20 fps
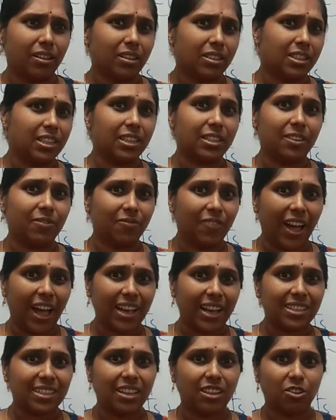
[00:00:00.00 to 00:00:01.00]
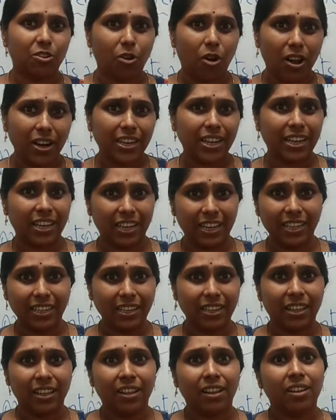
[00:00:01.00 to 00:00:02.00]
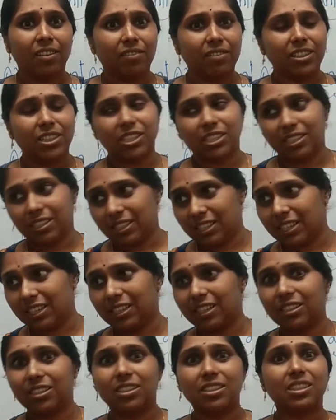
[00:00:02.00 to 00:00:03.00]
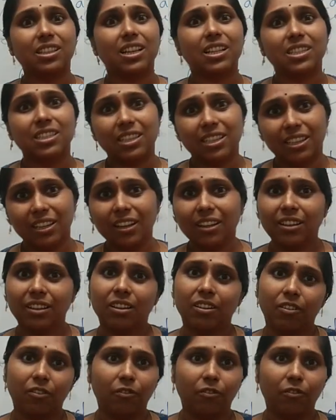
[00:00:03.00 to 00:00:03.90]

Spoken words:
certain facts are not hidden, which in turn results in a